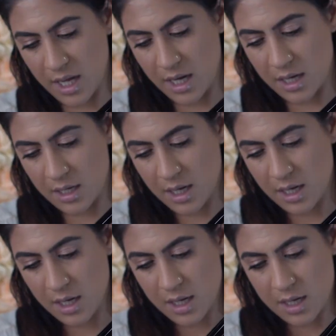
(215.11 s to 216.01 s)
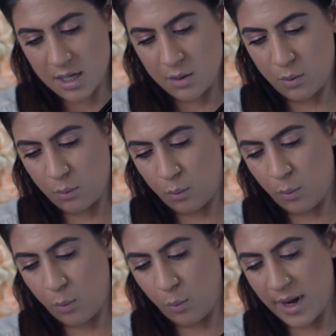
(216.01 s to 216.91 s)
it
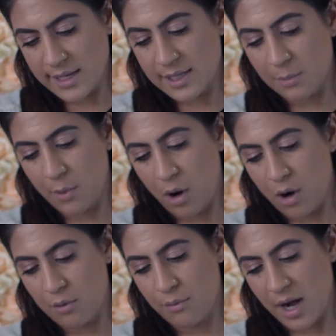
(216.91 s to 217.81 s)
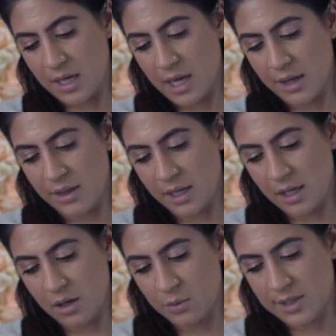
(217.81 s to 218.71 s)
went up already. I think
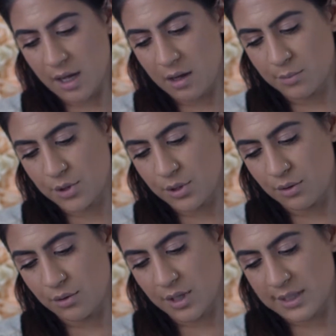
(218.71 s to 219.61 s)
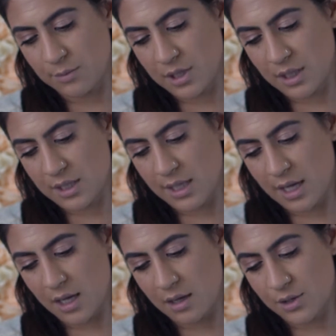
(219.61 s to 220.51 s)
it goes up to, you guys, I'm just going to
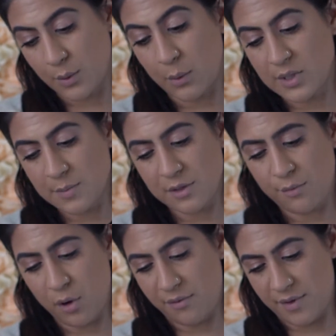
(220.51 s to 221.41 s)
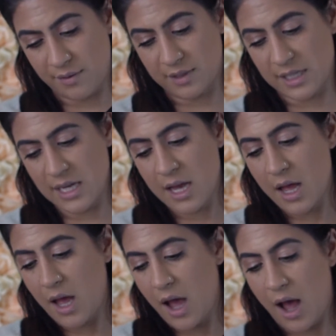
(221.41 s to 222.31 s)
see. So it goes up to 450.
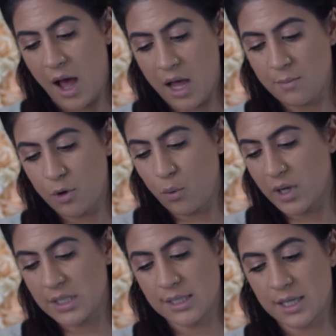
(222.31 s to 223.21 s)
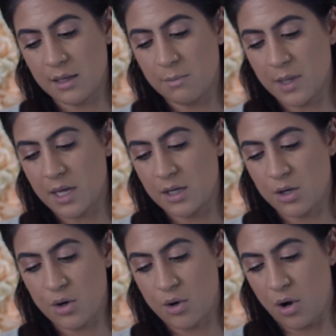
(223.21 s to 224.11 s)
I'm going to keep it
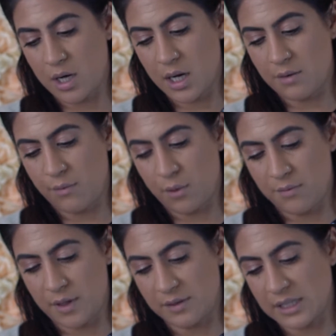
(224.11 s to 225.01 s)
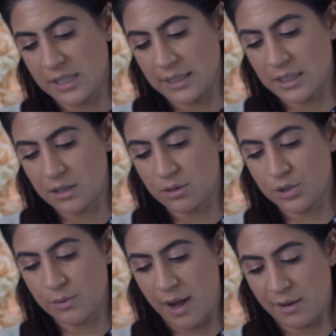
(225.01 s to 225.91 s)
not at 450. That's a little
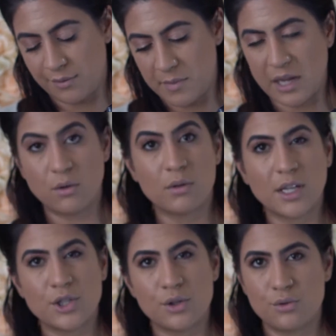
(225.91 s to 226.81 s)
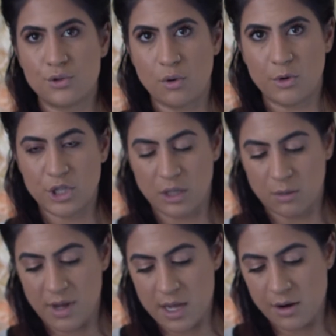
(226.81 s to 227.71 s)
too high for me. I don't like to use so much heat on
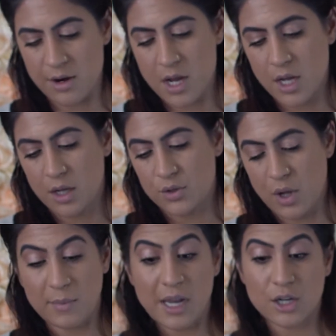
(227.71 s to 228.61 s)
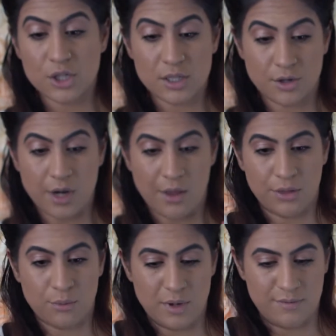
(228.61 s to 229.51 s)
my hair. So I'm going to actually start at
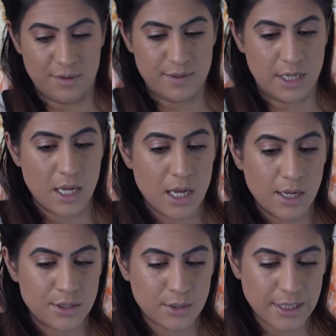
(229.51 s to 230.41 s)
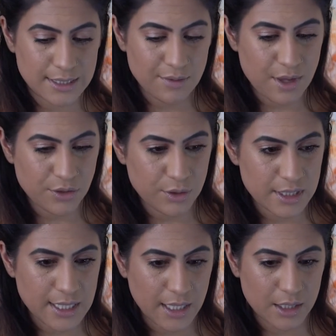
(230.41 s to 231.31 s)
350. So let's give that 30
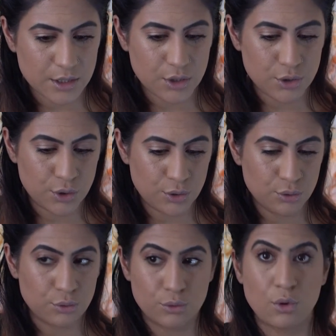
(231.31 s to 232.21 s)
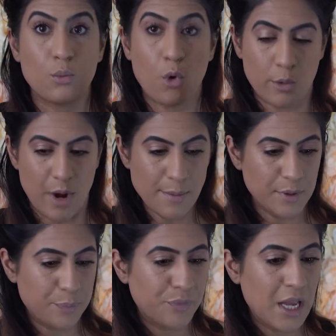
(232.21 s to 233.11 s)
seconds to warm up.
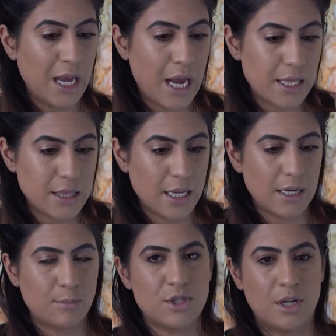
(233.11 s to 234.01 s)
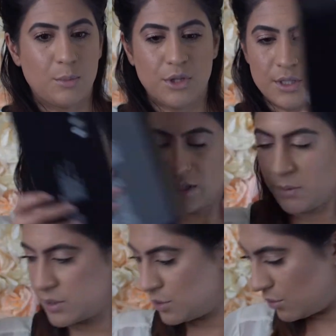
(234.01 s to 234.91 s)
And then I'm just going to put this away so
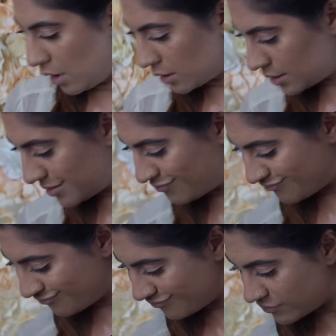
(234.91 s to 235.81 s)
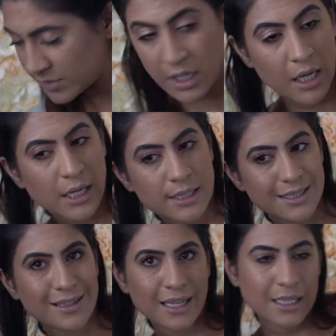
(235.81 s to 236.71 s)
I do not. The
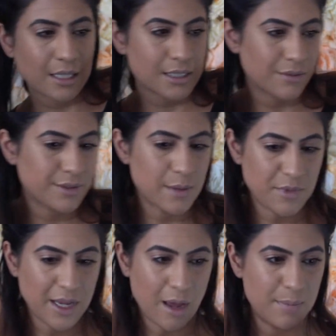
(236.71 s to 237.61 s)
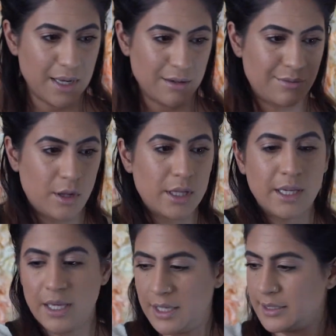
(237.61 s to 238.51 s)
likeliness of something happening and falling
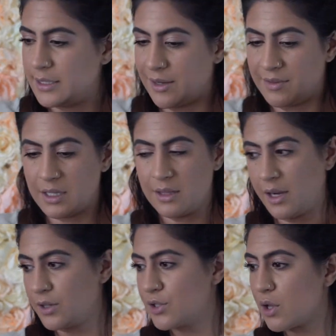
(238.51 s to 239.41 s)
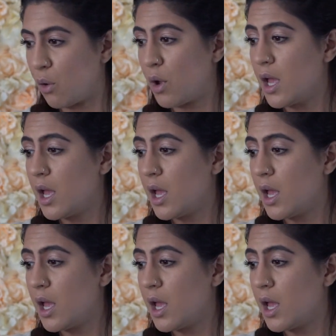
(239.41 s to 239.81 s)
is definitely there. So